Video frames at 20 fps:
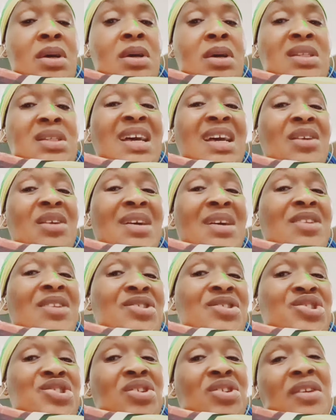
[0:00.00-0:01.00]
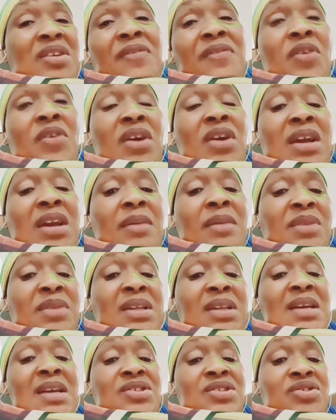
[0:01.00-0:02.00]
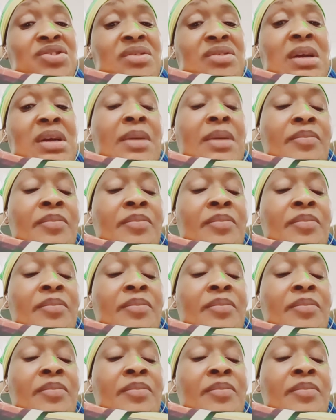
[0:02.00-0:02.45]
Talewa lo show ni 4 a.m. in Nigeria.